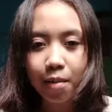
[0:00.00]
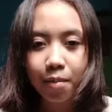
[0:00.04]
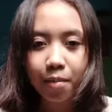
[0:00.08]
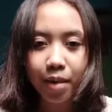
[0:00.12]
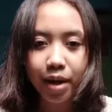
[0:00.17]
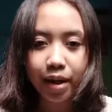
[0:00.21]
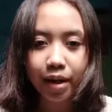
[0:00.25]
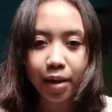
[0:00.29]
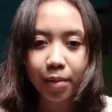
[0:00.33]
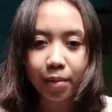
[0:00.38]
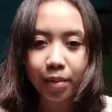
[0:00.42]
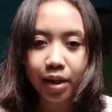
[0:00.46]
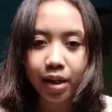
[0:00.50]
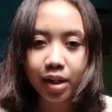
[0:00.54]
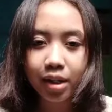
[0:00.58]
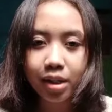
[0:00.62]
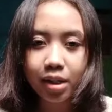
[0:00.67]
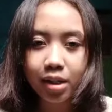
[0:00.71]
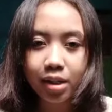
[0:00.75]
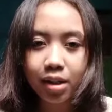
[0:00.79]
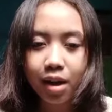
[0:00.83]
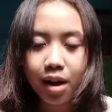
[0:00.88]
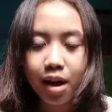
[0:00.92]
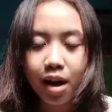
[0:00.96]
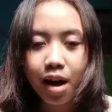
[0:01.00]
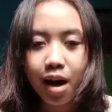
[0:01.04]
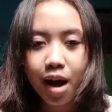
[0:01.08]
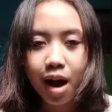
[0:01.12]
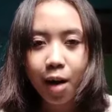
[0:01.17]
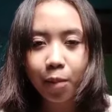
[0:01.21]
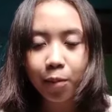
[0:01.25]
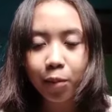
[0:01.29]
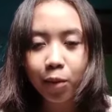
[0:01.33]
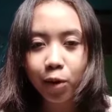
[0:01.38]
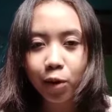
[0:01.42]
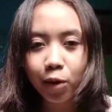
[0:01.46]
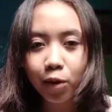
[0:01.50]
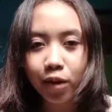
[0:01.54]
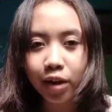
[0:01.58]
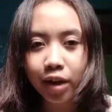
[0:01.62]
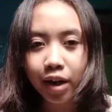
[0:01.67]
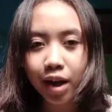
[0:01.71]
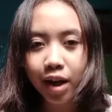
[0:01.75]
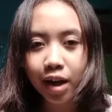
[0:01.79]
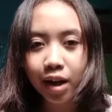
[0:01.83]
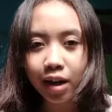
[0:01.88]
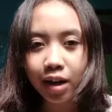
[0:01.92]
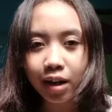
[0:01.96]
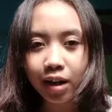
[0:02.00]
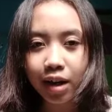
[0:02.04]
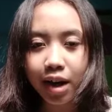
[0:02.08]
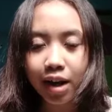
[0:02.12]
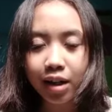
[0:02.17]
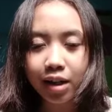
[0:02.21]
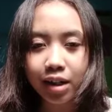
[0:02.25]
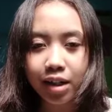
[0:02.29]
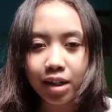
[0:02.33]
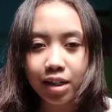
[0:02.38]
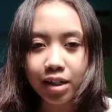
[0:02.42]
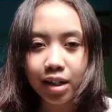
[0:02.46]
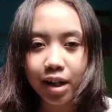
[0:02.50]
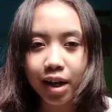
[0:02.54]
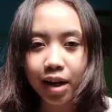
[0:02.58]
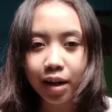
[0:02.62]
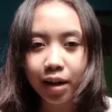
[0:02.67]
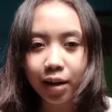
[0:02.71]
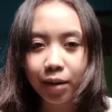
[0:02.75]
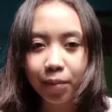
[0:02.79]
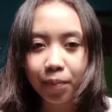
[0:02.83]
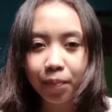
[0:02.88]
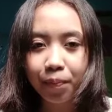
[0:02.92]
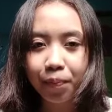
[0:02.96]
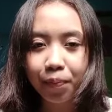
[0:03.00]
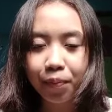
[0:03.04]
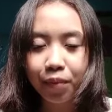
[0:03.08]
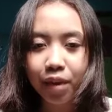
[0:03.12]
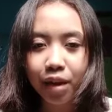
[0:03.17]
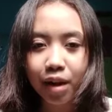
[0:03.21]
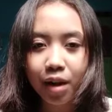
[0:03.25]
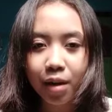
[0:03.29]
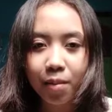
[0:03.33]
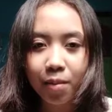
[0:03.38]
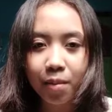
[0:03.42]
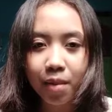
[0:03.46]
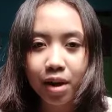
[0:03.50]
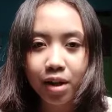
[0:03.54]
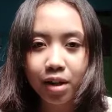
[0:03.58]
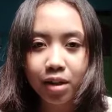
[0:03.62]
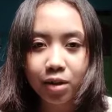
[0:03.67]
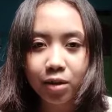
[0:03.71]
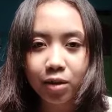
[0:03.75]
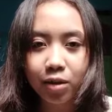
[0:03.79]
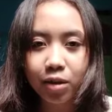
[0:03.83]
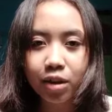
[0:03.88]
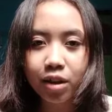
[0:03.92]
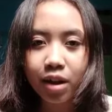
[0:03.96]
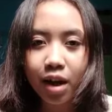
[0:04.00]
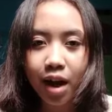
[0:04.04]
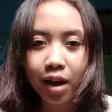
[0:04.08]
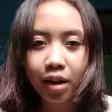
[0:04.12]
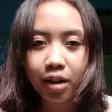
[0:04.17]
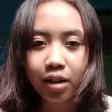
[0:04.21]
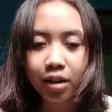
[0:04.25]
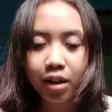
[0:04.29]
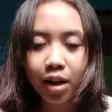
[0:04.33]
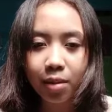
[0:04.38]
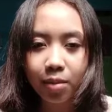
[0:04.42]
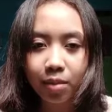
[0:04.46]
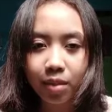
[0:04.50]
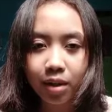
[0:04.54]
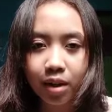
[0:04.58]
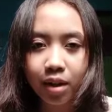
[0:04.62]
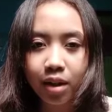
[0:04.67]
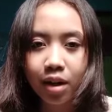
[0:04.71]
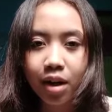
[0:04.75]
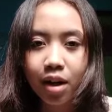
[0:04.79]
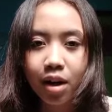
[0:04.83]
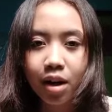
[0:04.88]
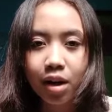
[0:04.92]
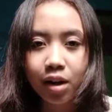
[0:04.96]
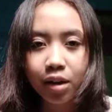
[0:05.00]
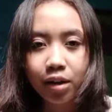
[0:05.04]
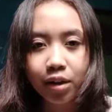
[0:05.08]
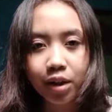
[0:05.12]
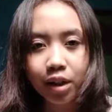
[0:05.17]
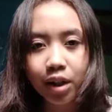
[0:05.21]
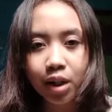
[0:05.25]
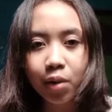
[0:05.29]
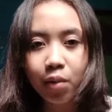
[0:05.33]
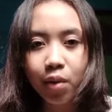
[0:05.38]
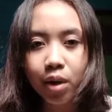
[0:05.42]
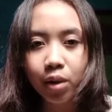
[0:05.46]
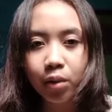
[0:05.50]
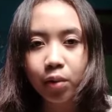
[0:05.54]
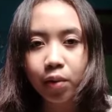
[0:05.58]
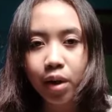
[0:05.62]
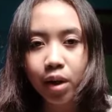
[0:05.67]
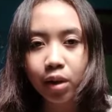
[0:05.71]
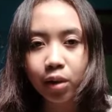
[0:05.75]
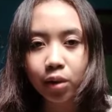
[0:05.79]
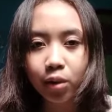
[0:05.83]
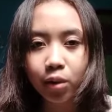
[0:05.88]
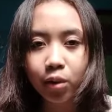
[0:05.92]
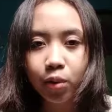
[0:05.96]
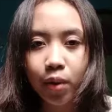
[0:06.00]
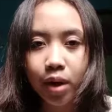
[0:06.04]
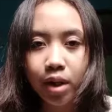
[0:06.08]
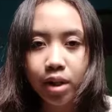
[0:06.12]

My name is Apolonia Lani Lestari. My student ID number three one one